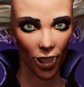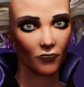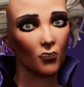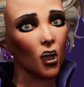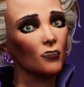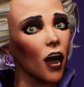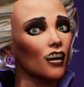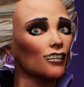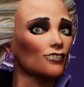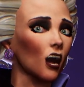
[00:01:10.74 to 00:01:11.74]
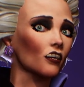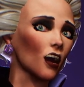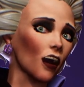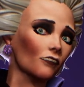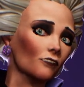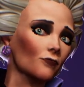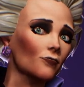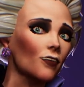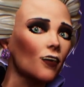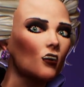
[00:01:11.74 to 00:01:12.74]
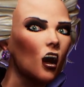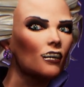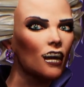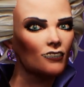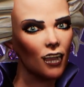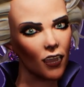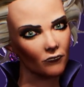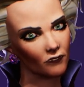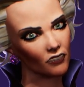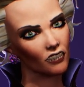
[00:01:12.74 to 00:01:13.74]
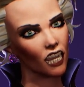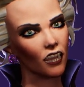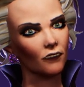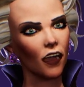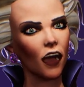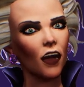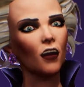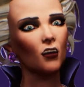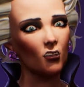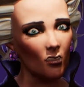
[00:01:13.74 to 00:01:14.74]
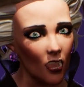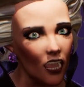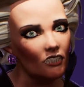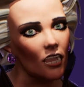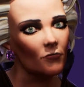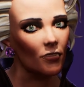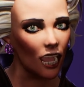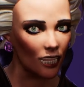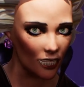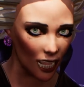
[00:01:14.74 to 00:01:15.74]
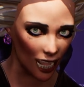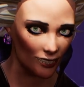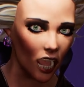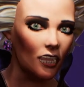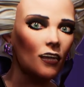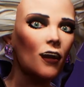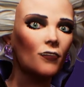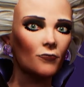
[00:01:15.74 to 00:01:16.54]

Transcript: But if you want a new life, you're going to have to suffer quite a bit to get it.